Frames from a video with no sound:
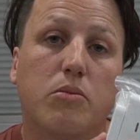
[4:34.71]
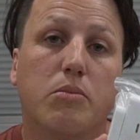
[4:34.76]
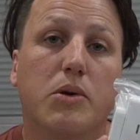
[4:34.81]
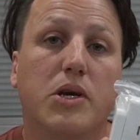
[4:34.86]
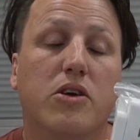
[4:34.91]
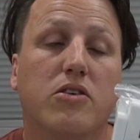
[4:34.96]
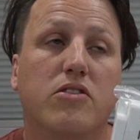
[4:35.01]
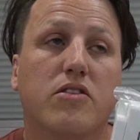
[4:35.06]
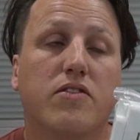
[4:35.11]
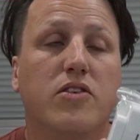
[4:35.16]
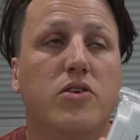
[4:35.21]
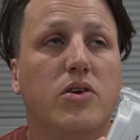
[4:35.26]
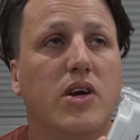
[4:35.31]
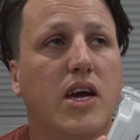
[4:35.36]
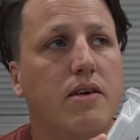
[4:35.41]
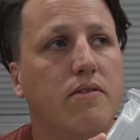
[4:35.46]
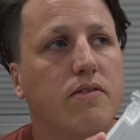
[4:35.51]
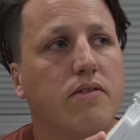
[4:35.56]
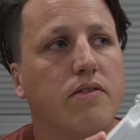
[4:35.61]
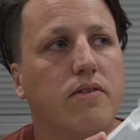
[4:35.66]
because if you
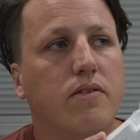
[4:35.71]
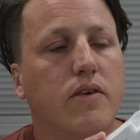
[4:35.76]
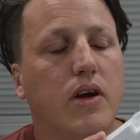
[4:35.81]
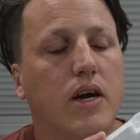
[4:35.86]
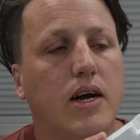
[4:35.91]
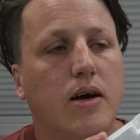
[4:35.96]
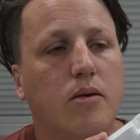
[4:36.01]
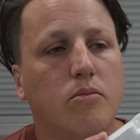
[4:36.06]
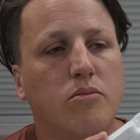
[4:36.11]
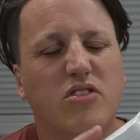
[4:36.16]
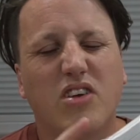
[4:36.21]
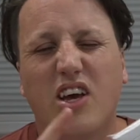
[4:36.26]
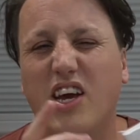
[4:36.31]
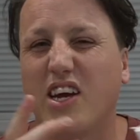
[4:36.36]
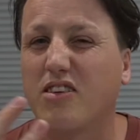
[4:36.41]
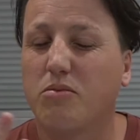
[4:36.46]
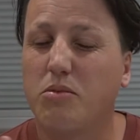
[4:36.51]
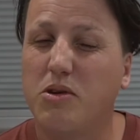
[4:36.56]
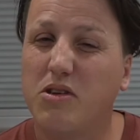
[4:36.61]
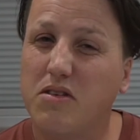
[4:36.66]
have say
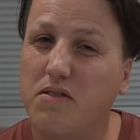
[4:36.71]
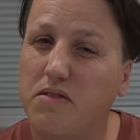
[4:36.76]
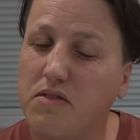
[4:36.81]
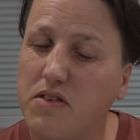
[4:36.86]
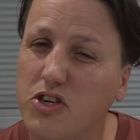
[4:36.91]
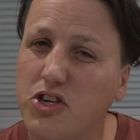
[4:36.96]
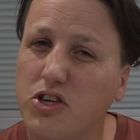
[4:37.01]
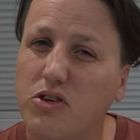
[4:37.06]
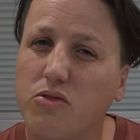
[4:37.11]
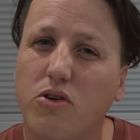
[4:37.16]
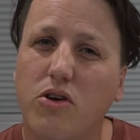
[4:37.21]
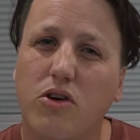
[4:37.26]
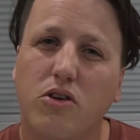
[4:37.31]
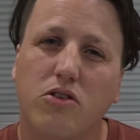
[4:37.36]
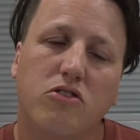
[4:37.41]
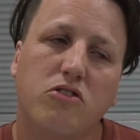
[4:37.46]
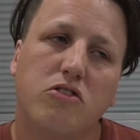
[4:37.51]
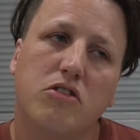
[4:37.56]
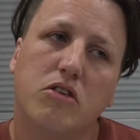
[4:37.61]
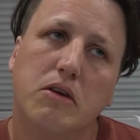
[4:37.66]
expensive fishing
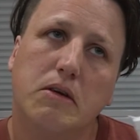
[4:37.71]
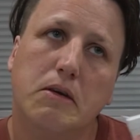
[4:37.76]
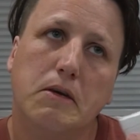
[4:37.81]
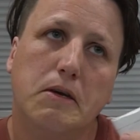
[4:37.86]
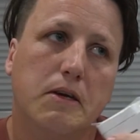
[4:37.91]
rods,